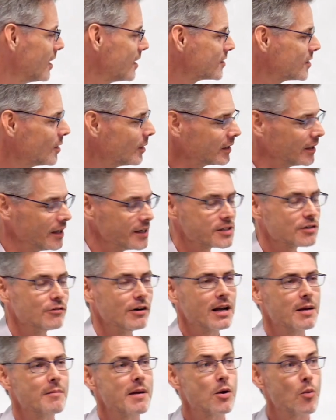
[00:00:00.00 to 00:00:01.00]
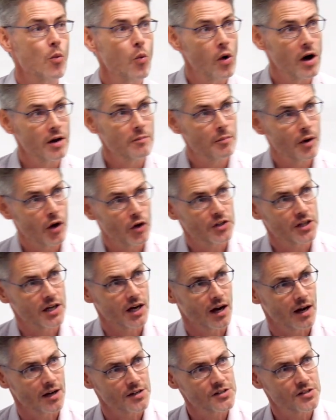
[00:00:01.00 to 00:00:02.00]
So I'd like to recommend one
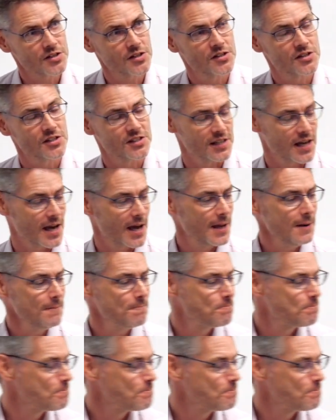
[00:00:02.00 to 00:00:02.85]
podcast today,